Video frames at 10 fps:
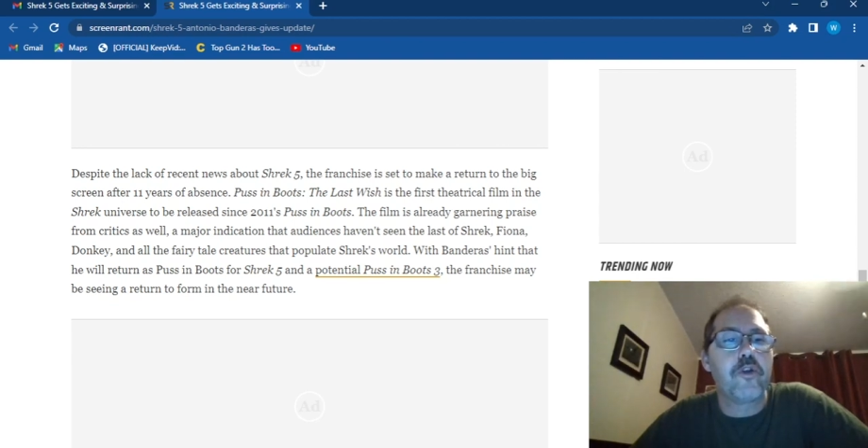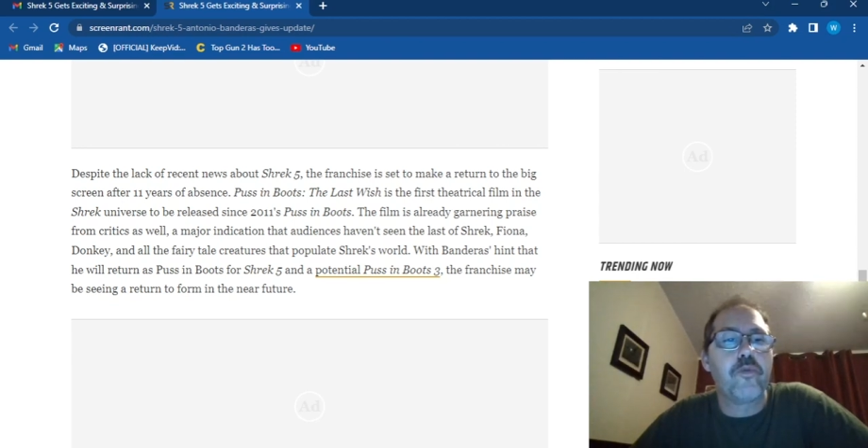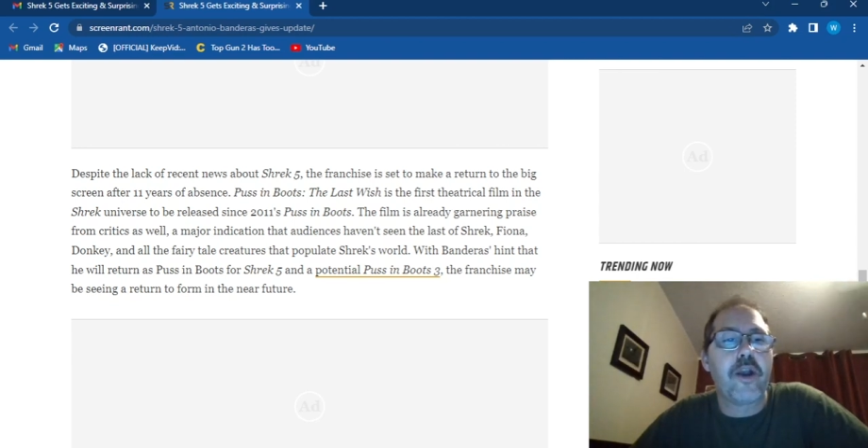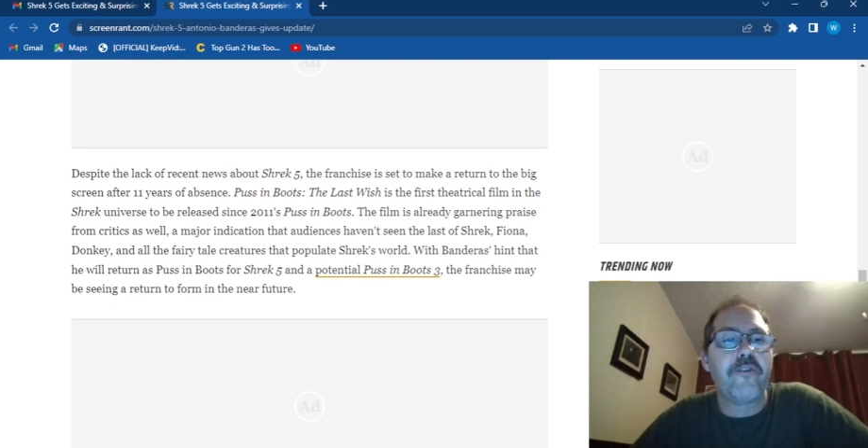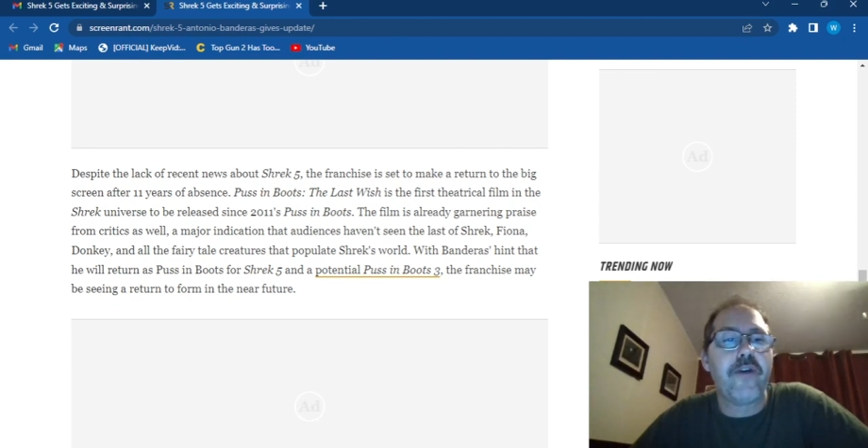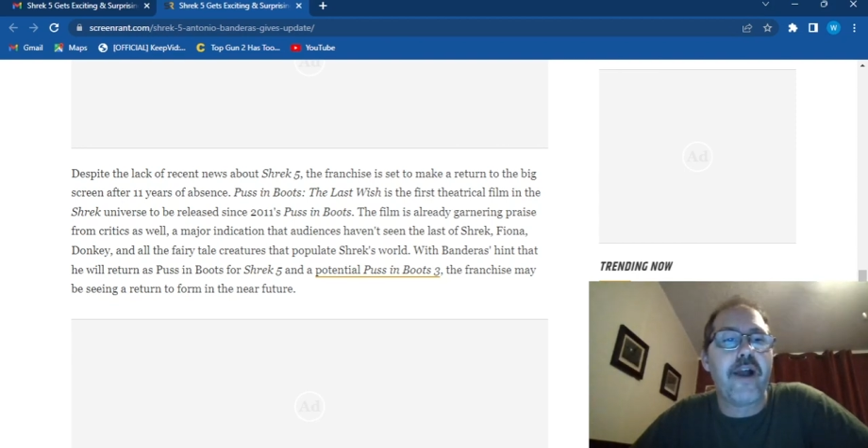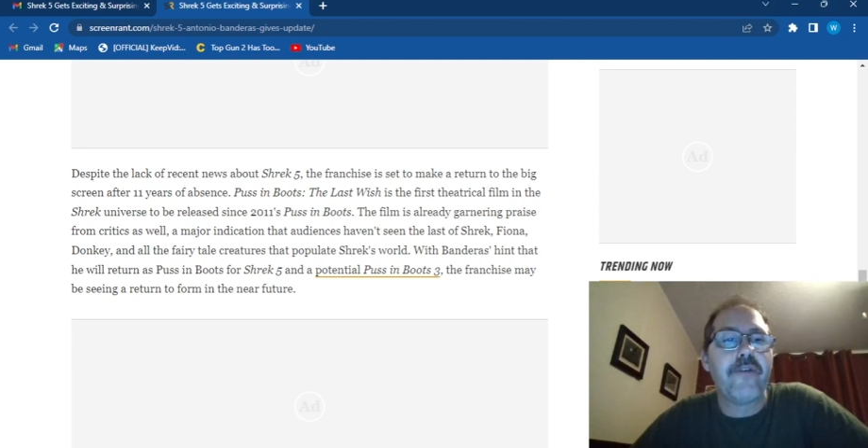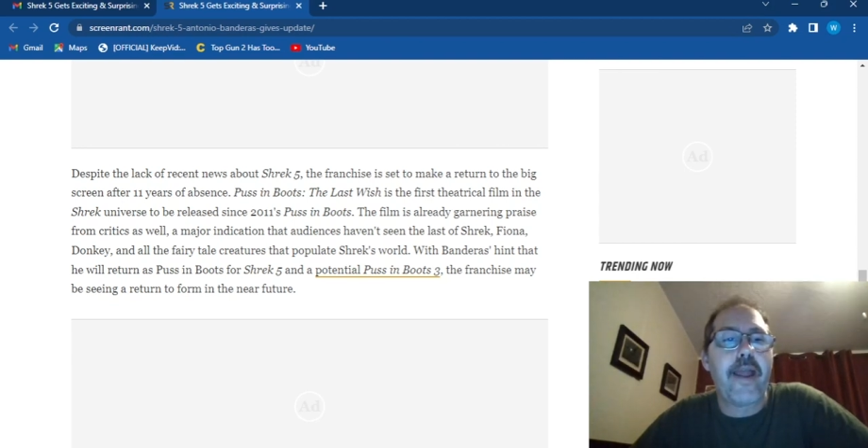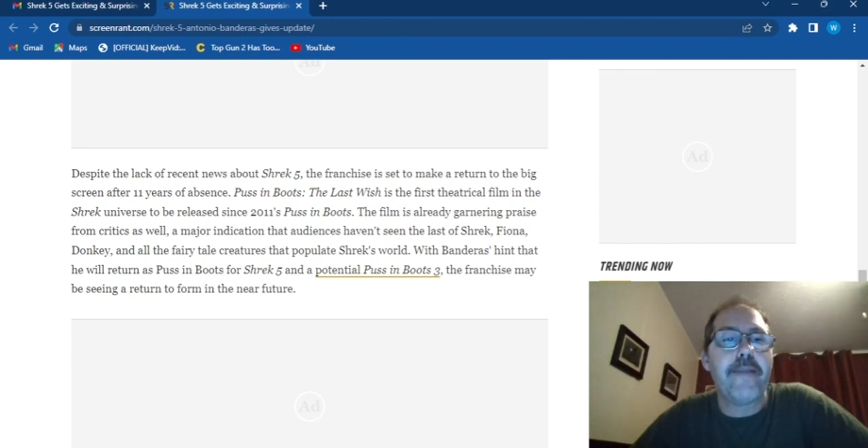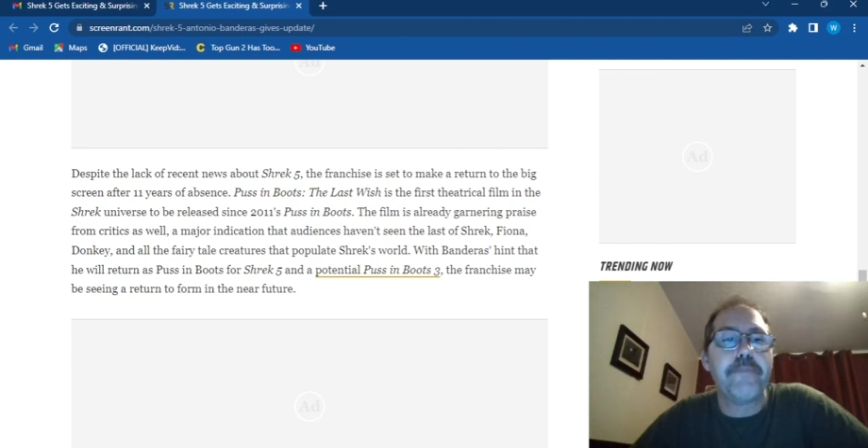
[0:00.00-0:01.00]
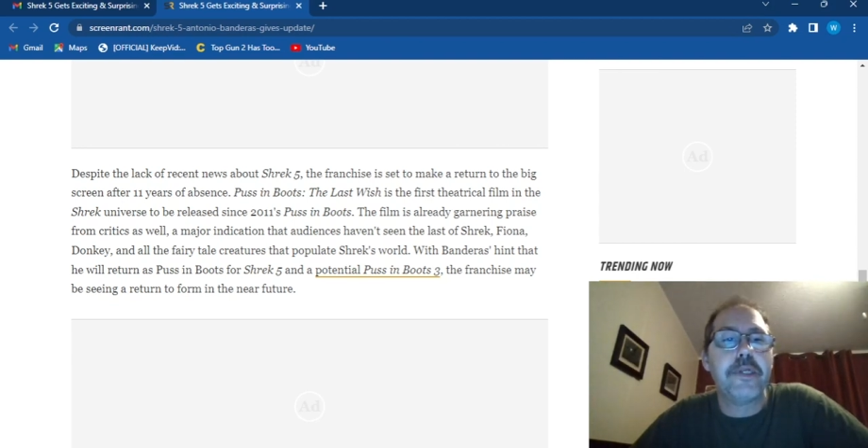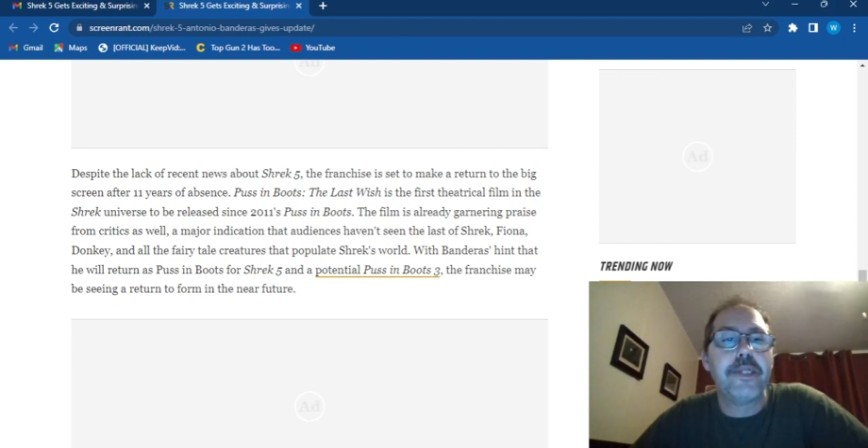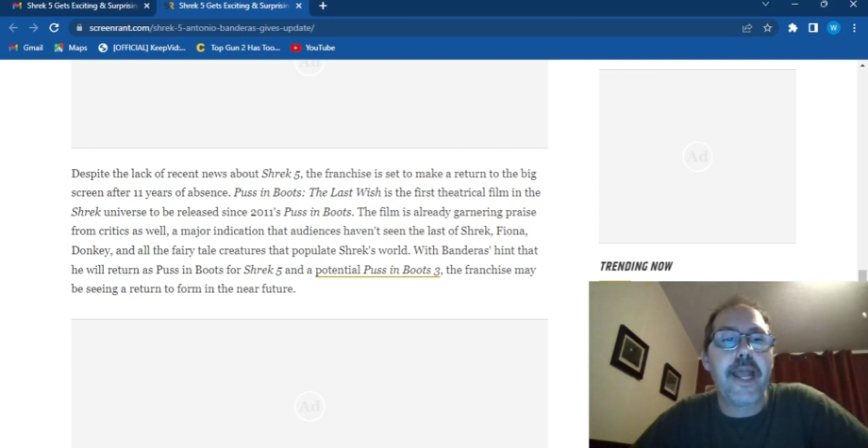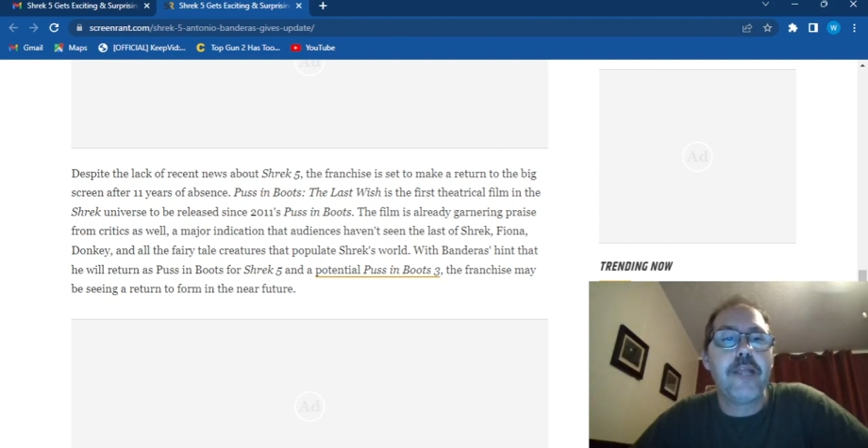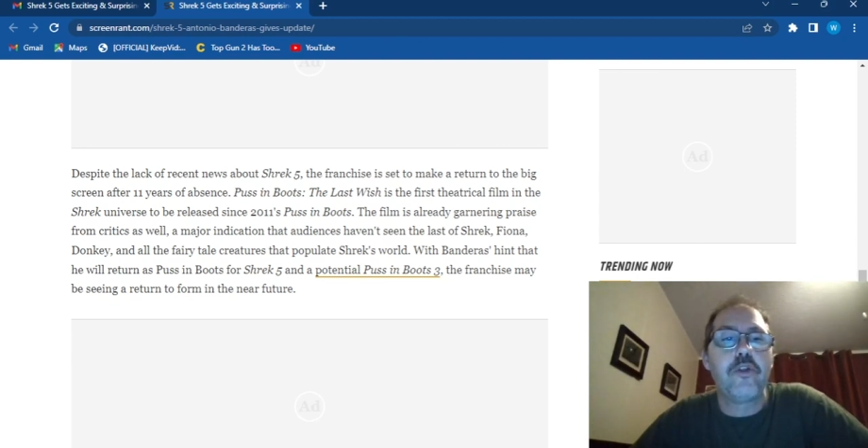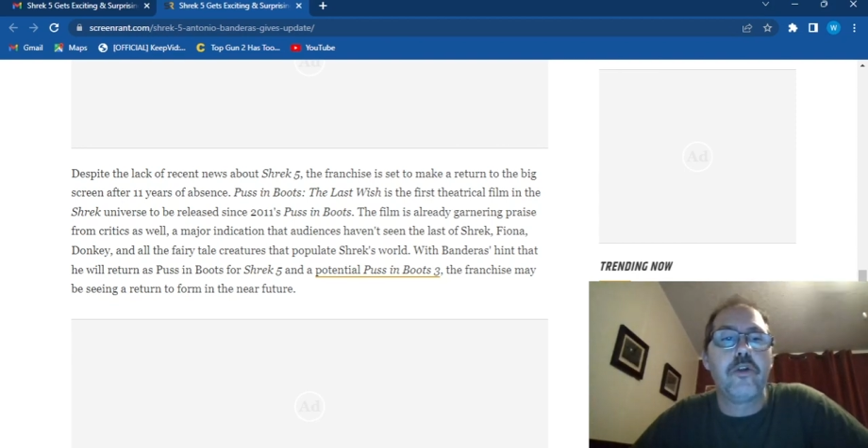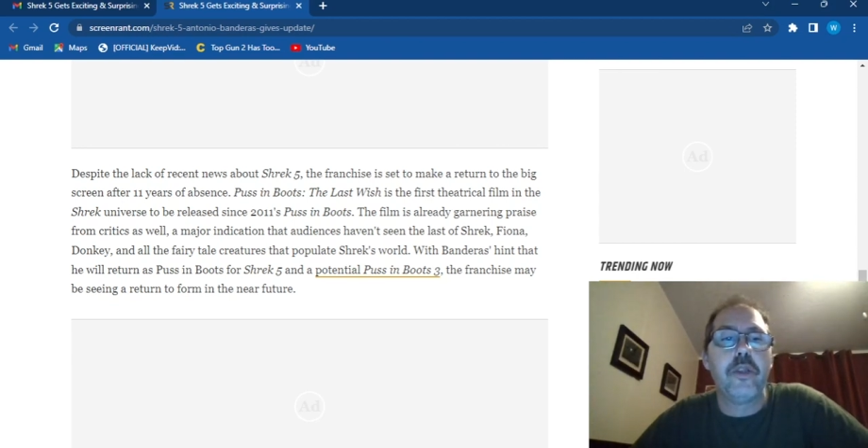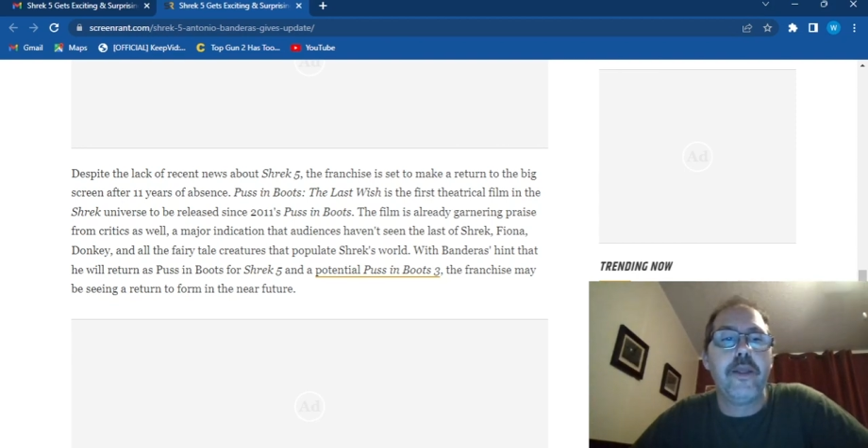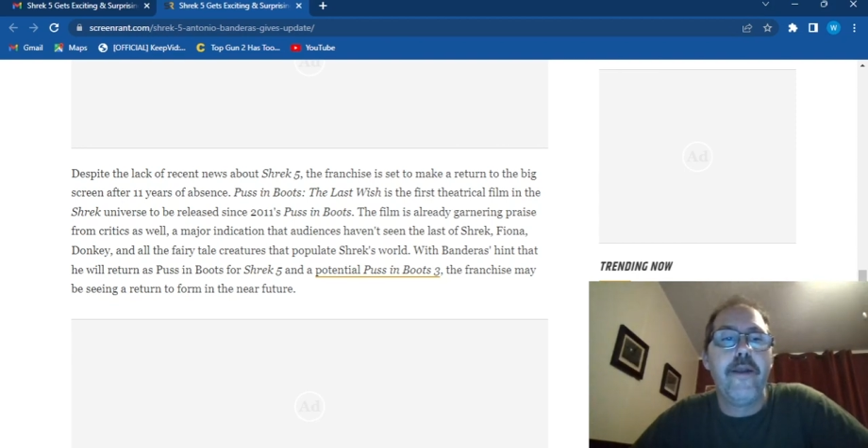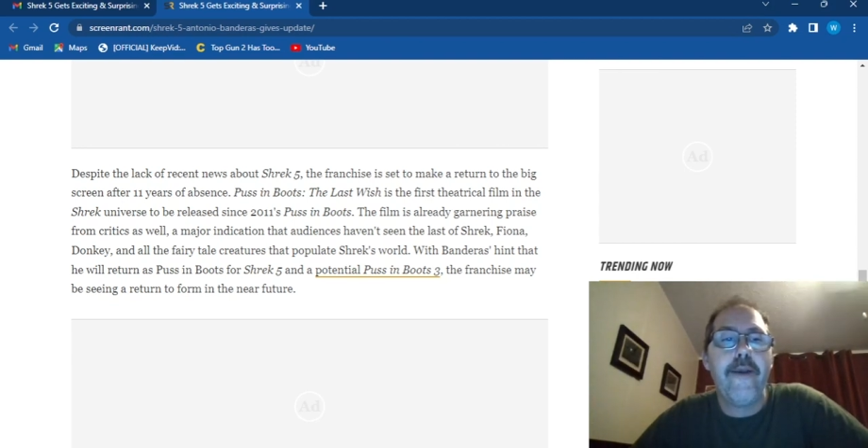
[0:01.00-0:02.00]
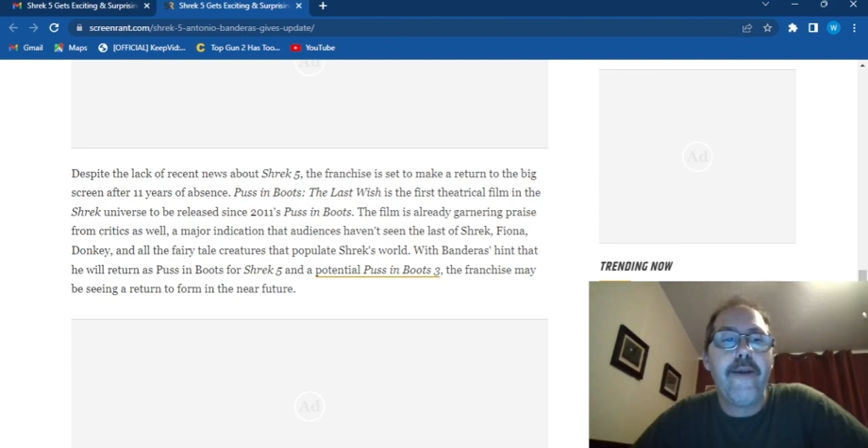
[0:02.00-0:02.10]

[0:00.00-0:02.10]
for Shrek 5 and potentially